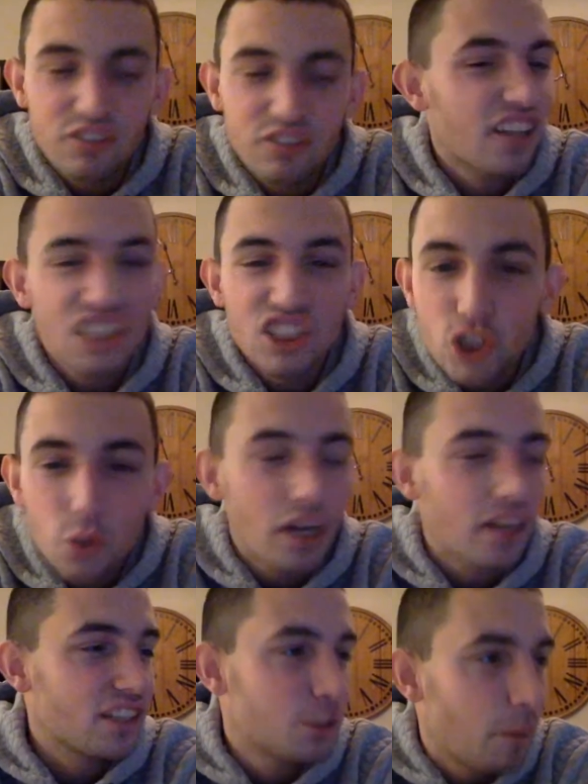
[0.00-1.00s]
nothing new,
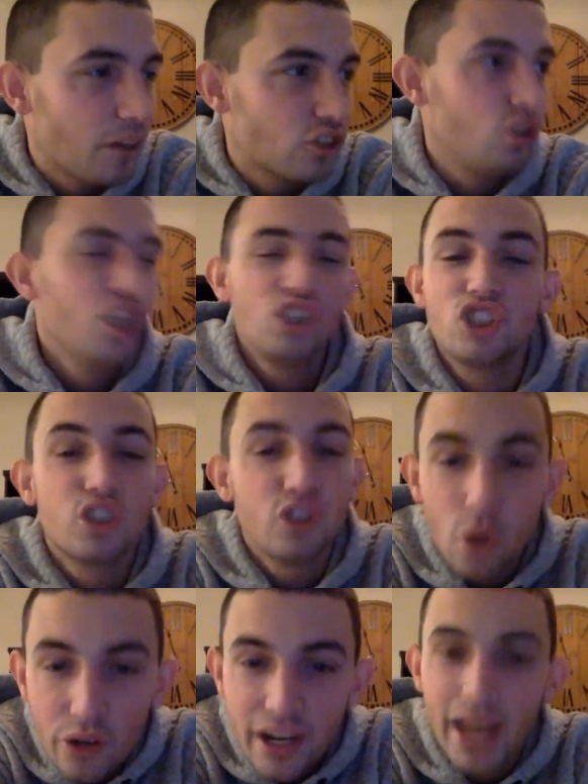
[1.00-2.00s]
nothing special. Just
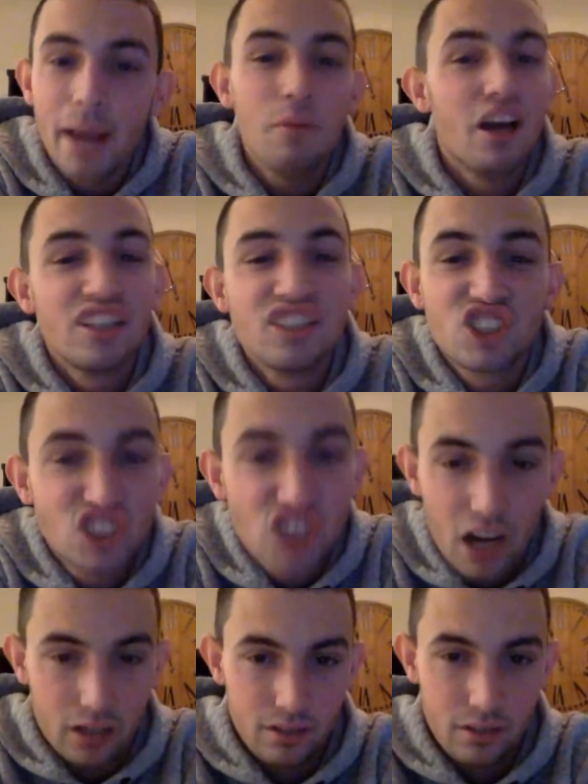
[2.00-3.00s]
Notre Dame
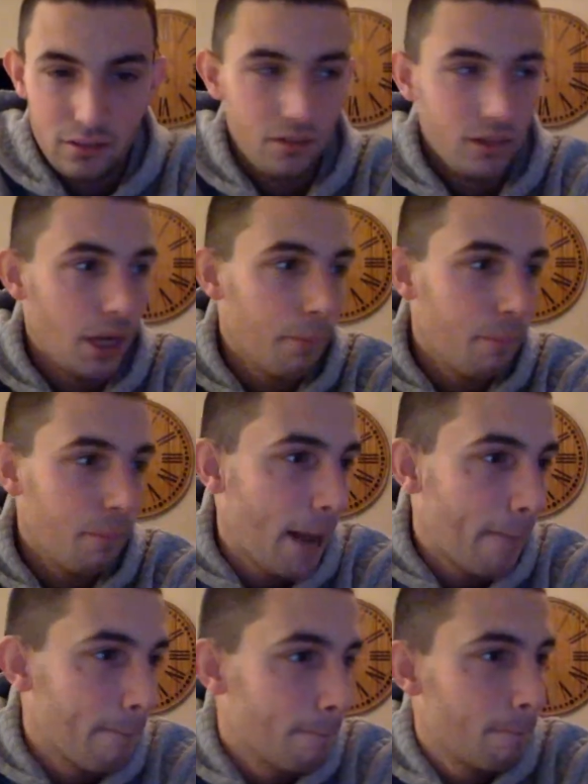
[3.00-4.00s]
stunk in a big game.